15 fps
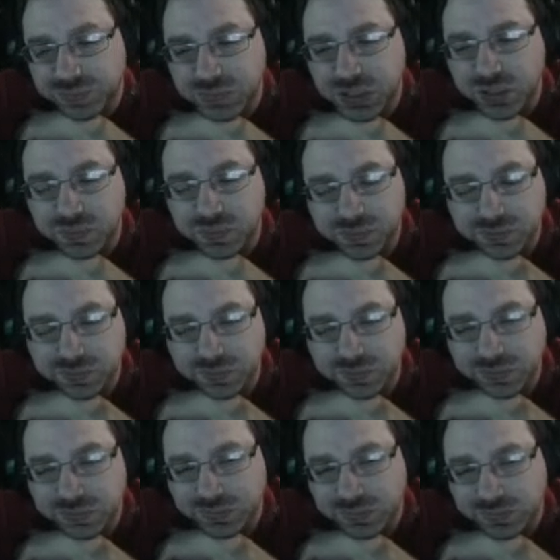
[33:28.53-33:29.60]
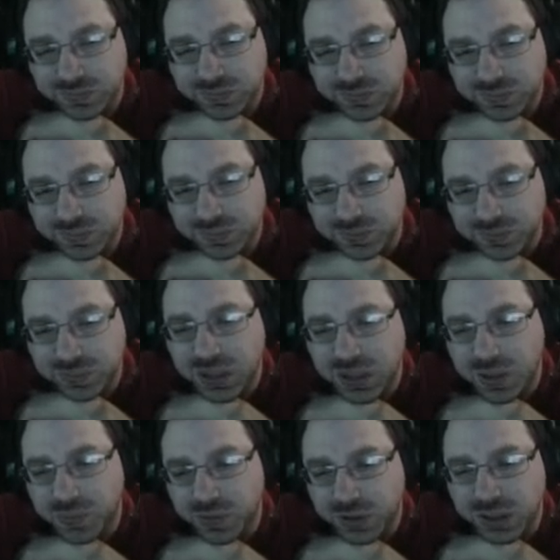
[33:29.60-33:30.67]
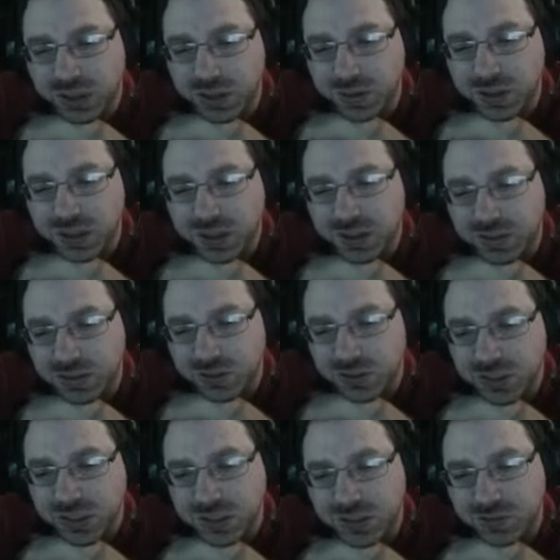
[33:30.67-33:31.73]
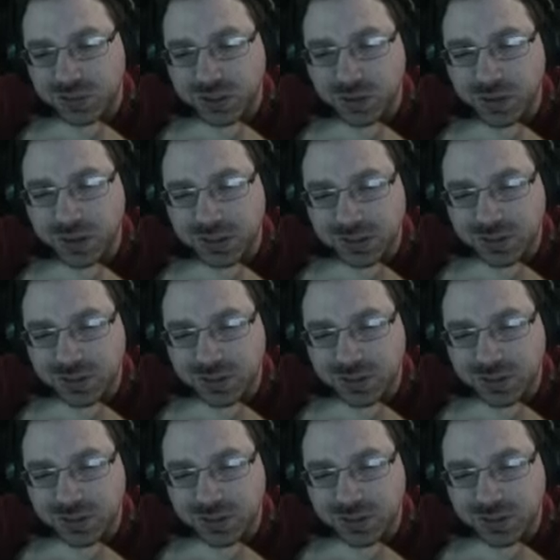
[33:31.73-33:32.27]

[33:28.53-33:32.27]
Yep. Keep forgetting about that. Those are easy to forget about.